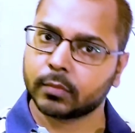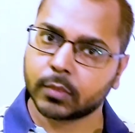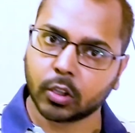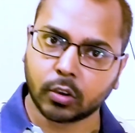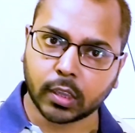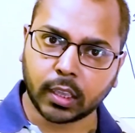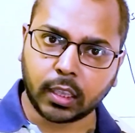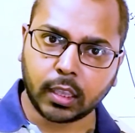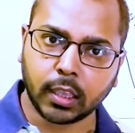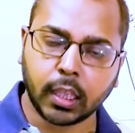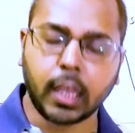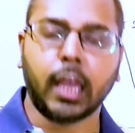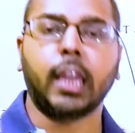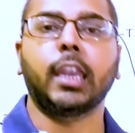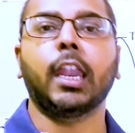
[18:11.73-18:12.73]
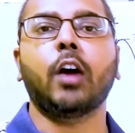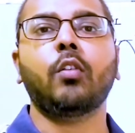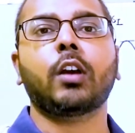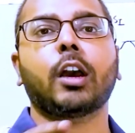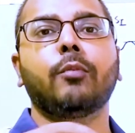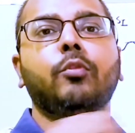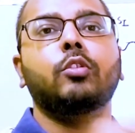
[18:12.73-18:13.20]
Okay.
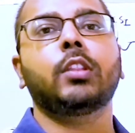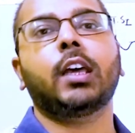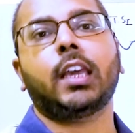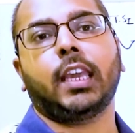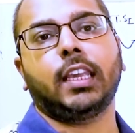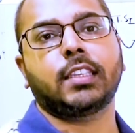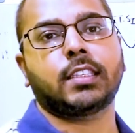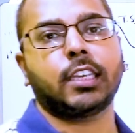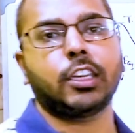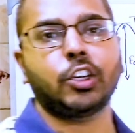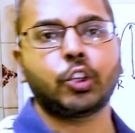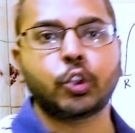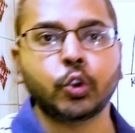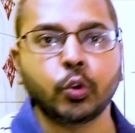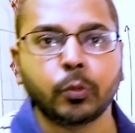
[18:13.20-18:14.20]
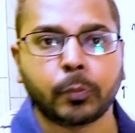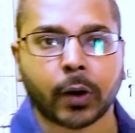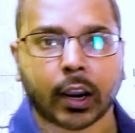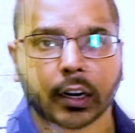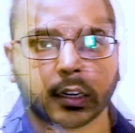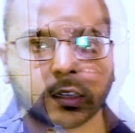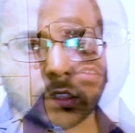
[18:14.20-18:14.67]
Now come to the SN2
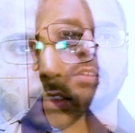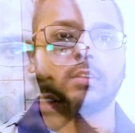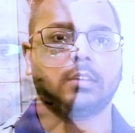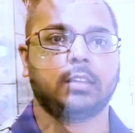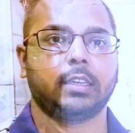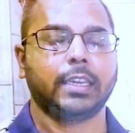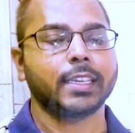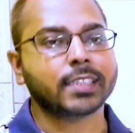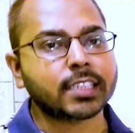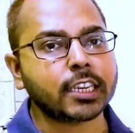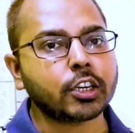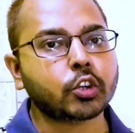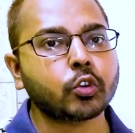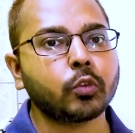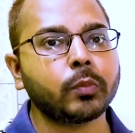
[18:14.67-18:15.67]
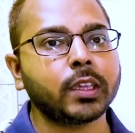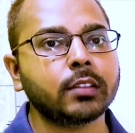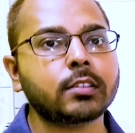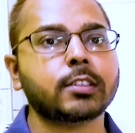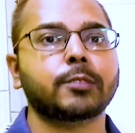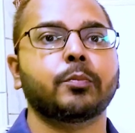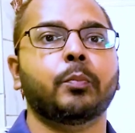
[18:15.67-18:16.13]
part. SN2
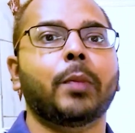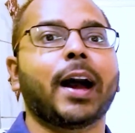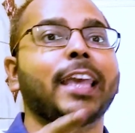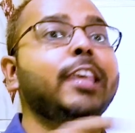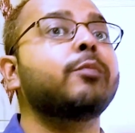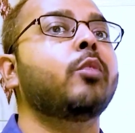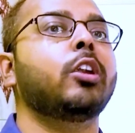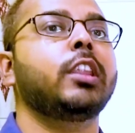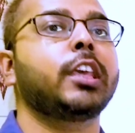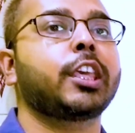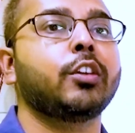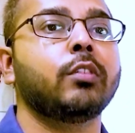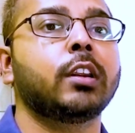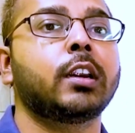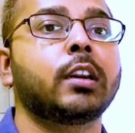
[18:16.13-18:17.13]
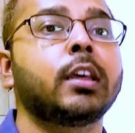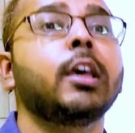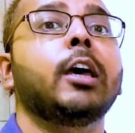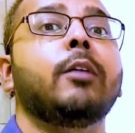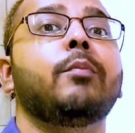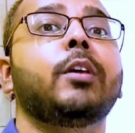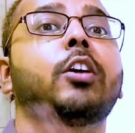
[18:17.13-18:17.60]
means bimolecular
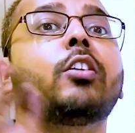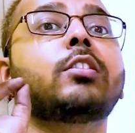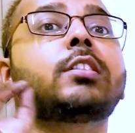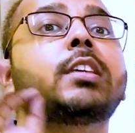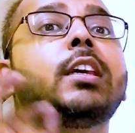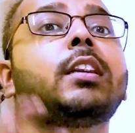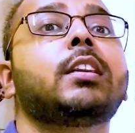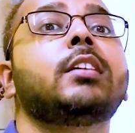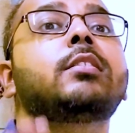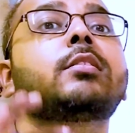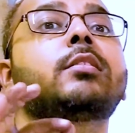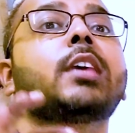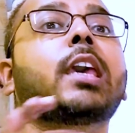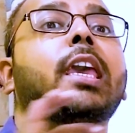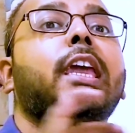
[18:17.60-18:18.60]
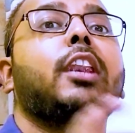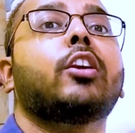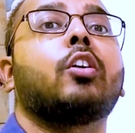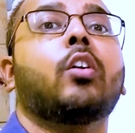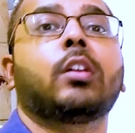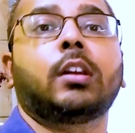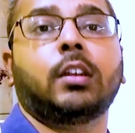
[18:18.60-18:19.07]
because it is second
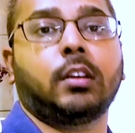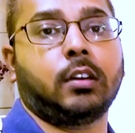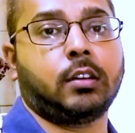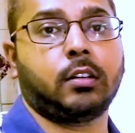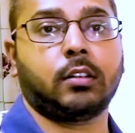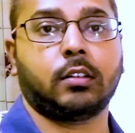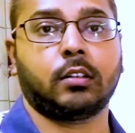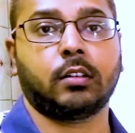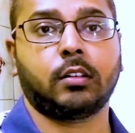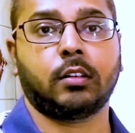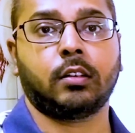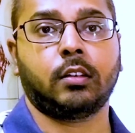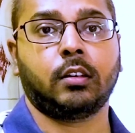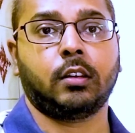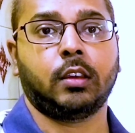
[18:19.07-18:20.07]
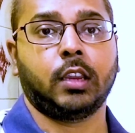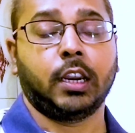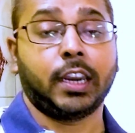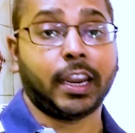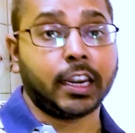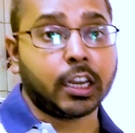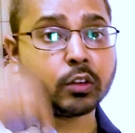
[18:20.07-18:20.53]
order.
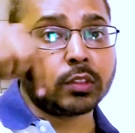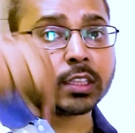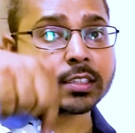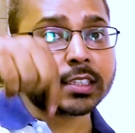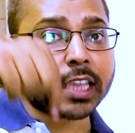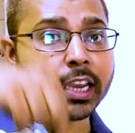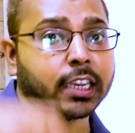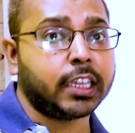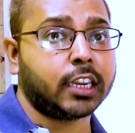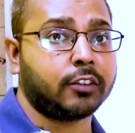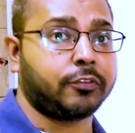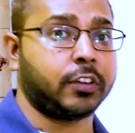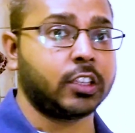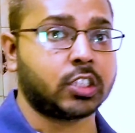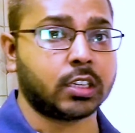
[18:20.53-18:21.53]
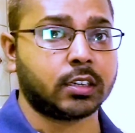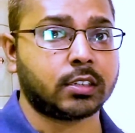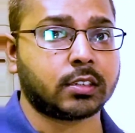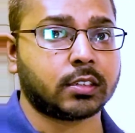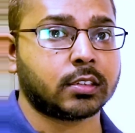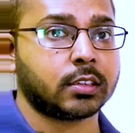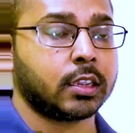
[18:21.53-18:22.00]
Write down the salient
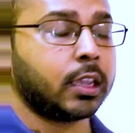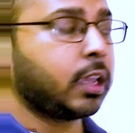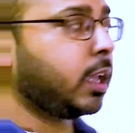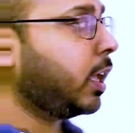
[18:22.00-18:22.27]
features.